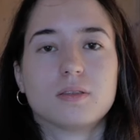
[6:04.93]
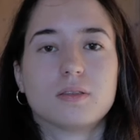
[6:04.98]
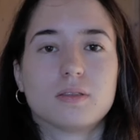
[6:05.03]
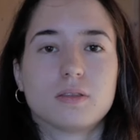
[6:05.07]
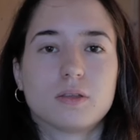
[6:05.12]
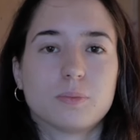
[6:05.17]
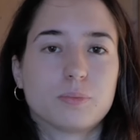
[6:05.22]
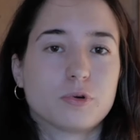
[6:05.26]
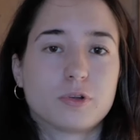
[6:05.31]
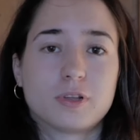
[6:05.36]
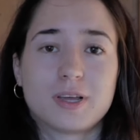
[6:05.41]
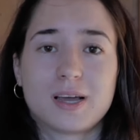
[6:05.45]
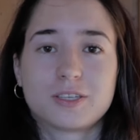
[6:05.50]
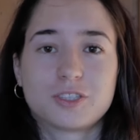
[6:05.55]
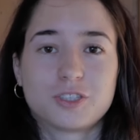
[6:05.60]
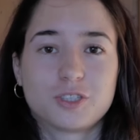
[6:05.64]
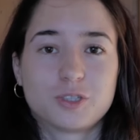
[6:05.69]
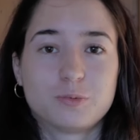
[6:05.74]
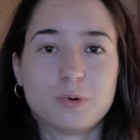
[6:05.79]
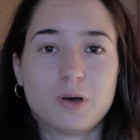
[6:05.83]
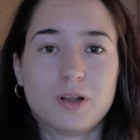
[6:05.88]
The
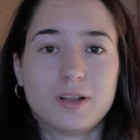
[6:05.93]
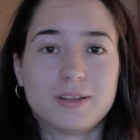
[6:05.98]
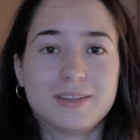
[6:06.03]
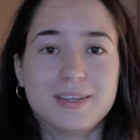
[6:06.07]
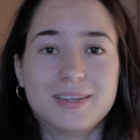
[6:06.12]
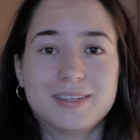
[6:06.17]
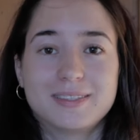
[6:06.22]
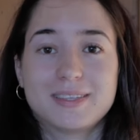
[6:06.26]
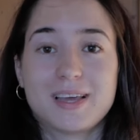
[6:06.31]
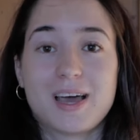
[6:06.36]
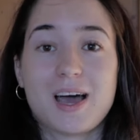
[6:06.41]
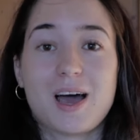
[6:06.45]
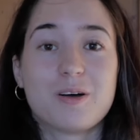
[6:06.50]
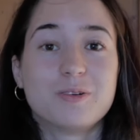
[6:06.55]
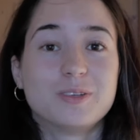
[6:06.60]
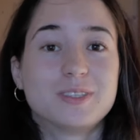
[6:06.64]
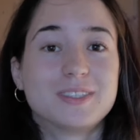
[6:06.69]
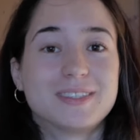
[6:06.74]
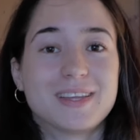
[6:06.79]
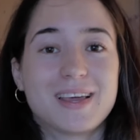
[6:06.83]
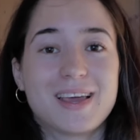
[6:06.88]
production quality is
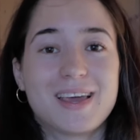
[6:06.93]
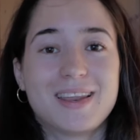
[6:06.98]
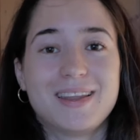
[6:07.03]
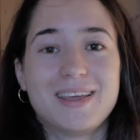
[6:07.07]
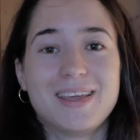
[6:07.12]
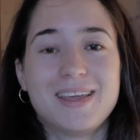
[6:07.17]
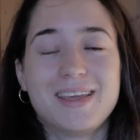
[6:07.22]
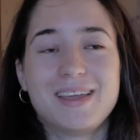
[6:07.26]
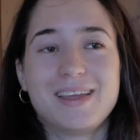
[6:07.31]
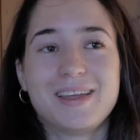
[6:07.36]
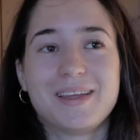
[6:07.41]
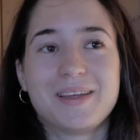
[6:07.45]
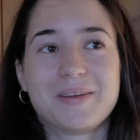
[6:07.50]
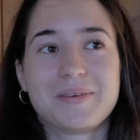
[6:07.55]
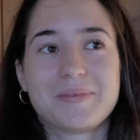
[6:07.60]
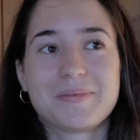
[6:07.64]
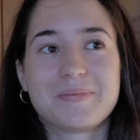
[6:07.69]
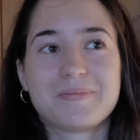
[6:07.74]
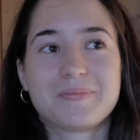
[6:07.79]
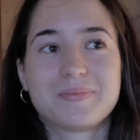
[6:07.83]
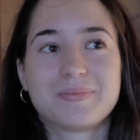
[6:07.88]
outstanding,
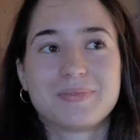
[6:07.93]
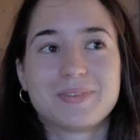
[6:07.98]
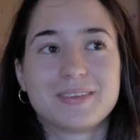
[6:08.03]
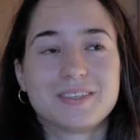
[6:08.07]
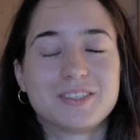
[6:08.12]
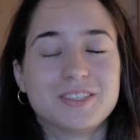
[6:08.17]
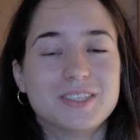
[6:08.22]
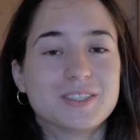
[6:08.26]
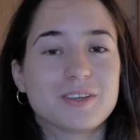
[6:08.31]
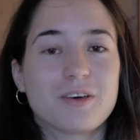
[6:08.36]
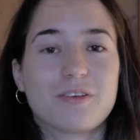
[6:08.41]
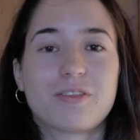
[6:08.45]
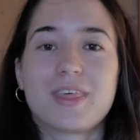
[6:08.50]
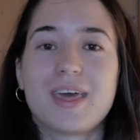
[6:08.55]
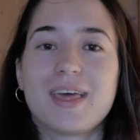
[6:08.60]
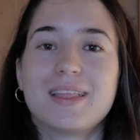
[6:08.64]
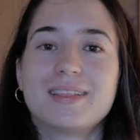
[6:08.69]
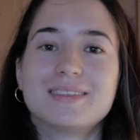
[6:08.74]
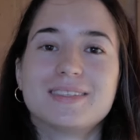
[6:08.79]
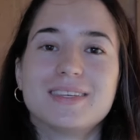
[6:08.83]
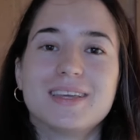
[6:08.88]
she's
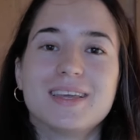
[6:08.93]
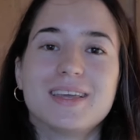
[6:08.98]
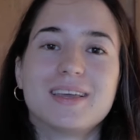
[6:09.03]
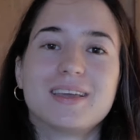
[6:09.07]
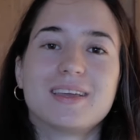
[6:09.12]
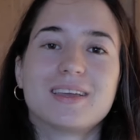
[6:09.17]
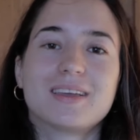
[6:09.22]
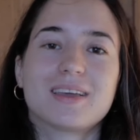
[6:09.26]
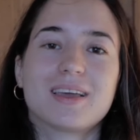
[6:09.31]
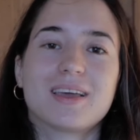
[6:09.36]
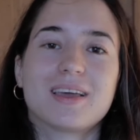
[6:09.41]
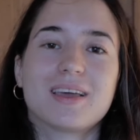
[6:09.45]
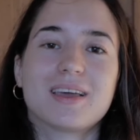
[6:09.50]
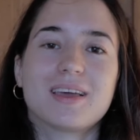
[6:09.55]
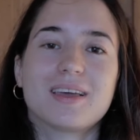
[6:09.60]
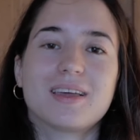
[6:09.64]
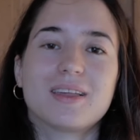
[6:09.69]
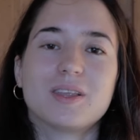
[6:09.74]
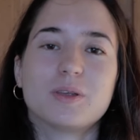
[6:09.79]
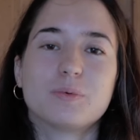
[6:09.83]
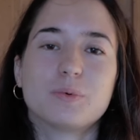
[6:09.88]
authentic,
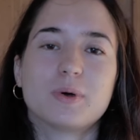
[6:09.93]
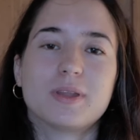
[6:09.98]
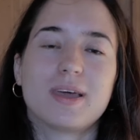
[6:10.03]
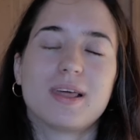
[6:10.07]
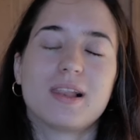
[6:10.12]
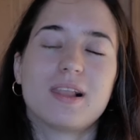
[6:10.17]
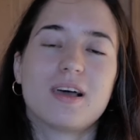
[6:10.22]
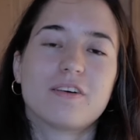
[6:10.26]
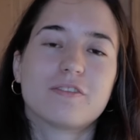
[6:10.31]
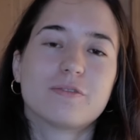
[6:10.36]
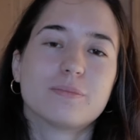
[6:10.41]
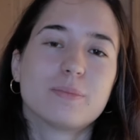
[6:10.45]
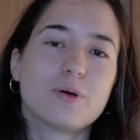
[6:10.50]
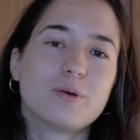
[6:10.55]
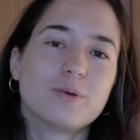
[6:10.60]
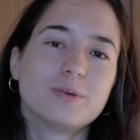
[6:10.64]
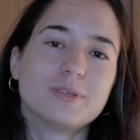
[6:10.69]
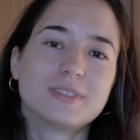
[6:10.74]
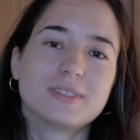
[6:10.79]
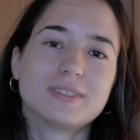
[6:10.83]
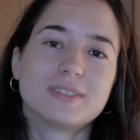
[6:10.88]
and what I love
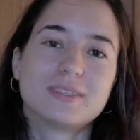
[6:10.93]
most